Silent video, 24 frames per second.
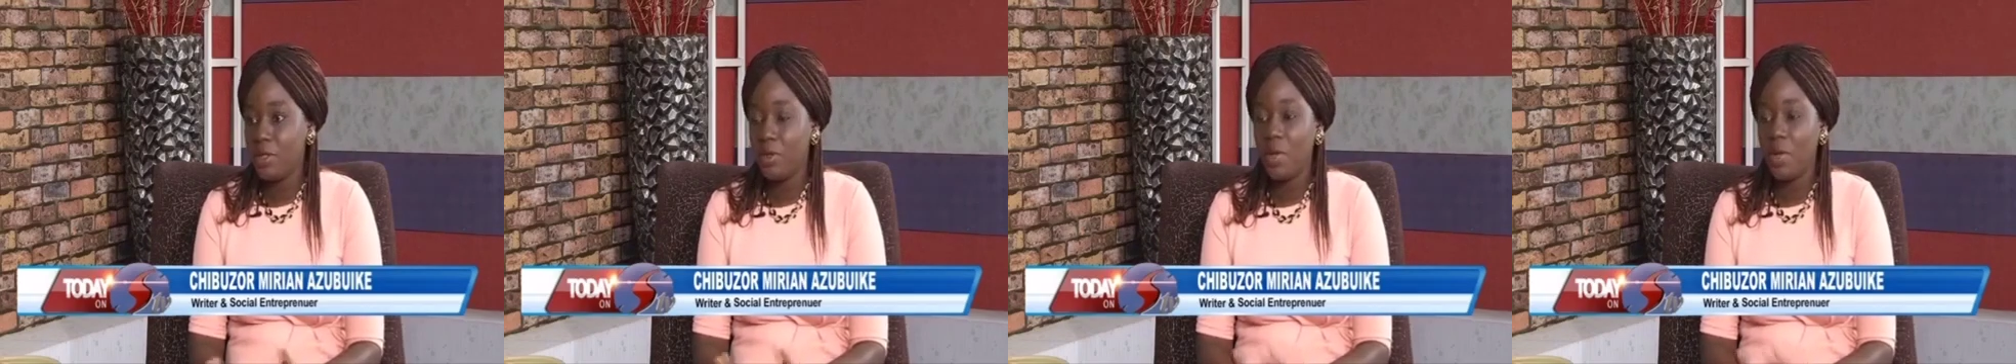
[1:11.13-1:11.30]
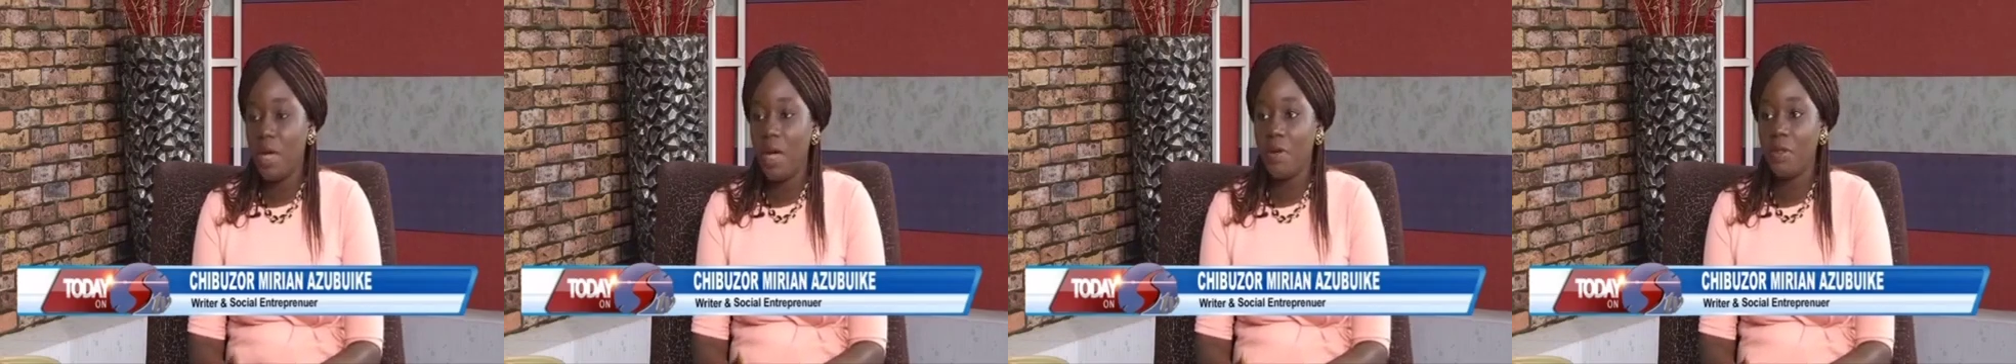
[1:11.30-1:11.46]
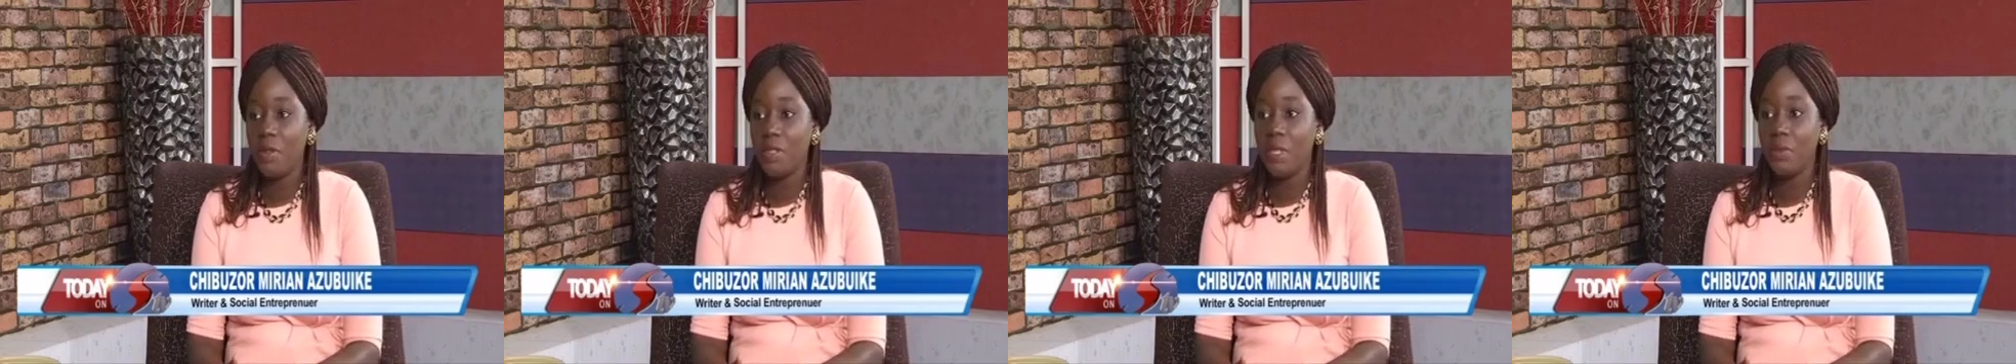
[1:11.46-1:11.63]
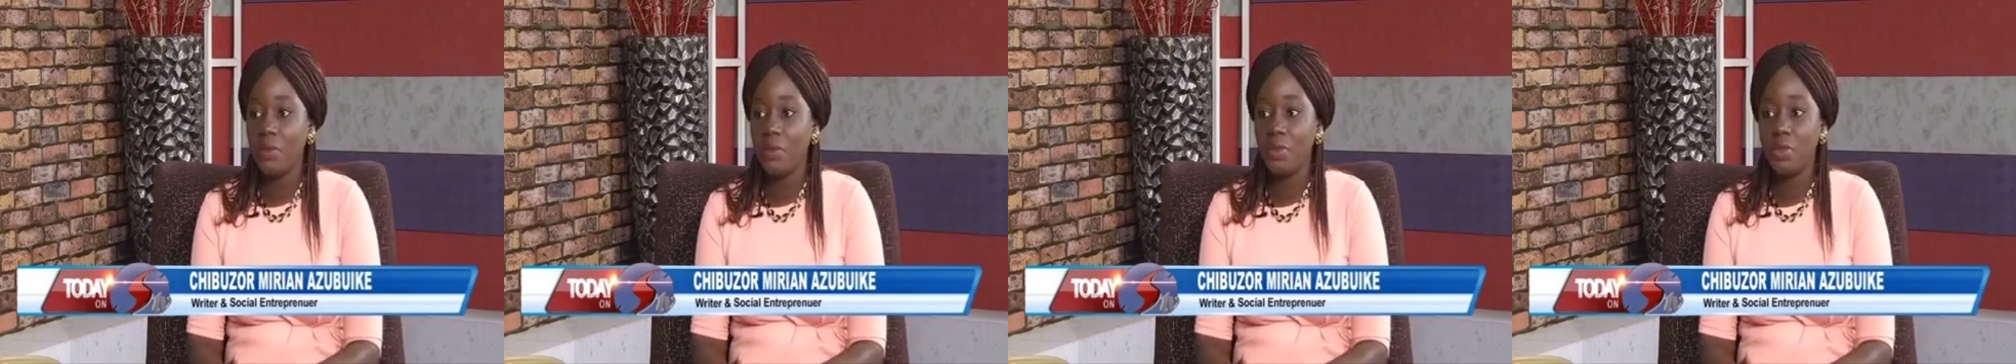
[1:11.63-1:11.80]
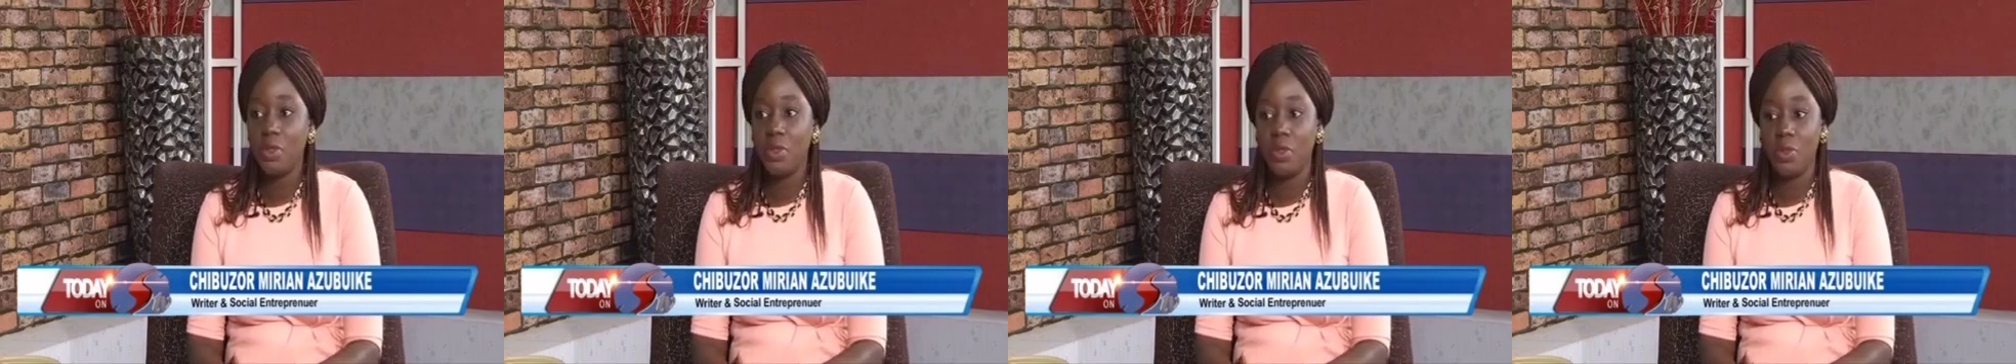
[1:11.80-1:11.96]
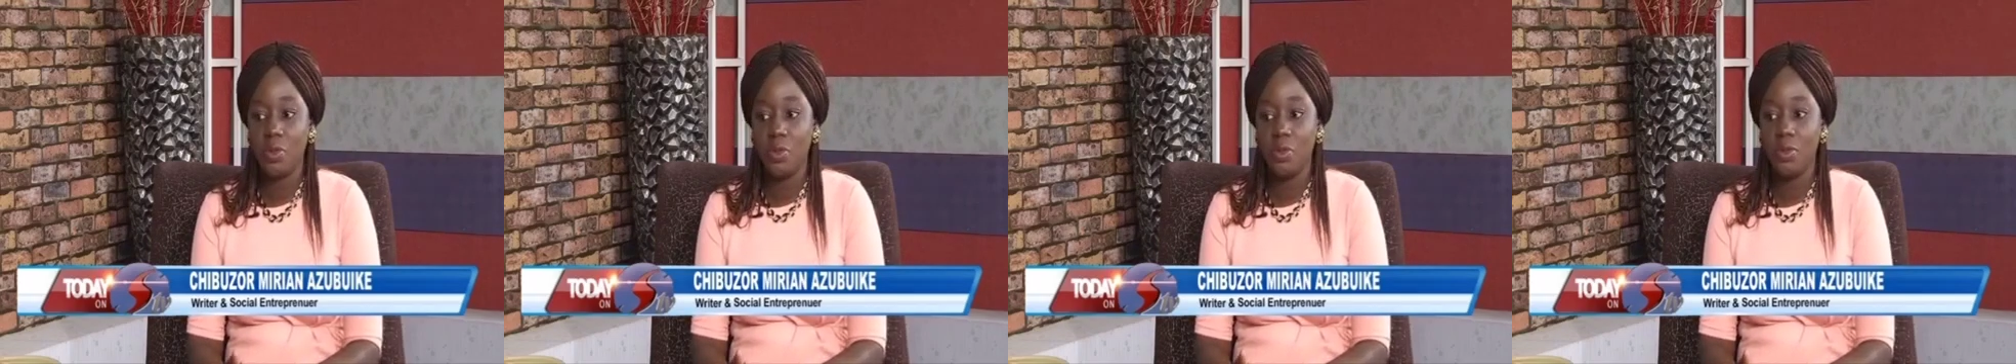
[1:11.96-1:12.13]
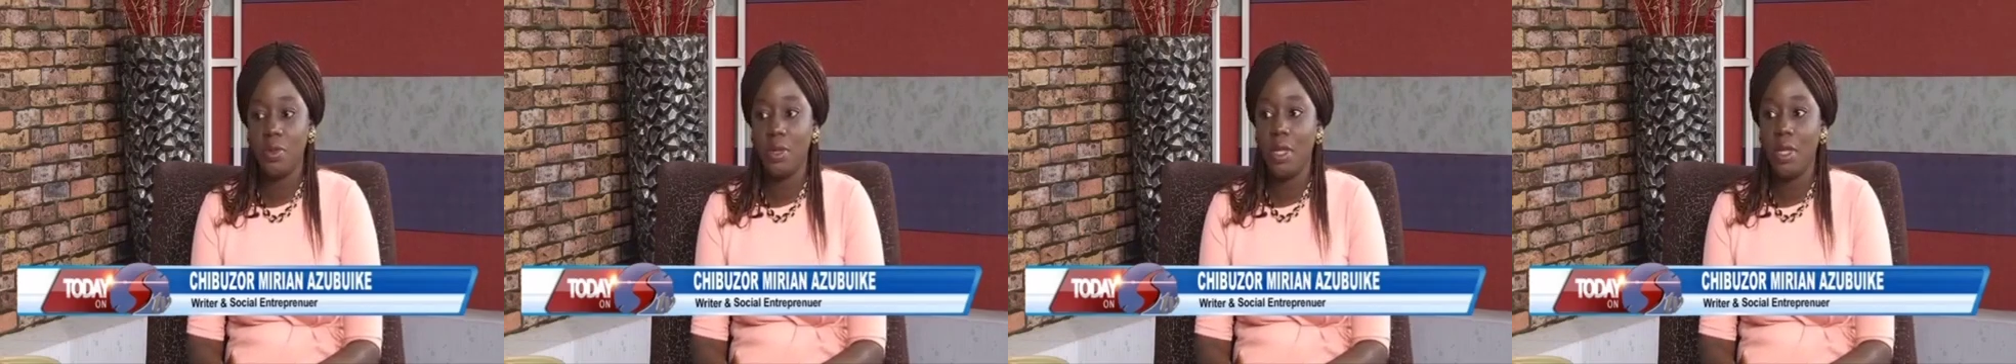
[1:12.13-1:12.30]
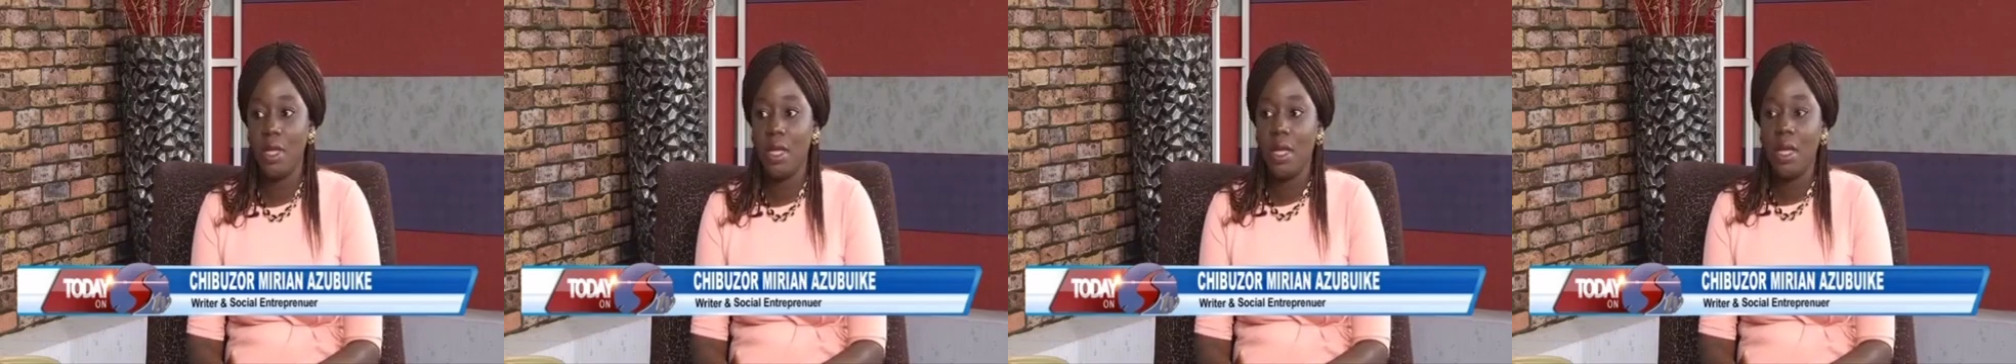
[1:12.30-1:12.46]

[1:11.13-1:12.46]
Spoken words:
So I was able to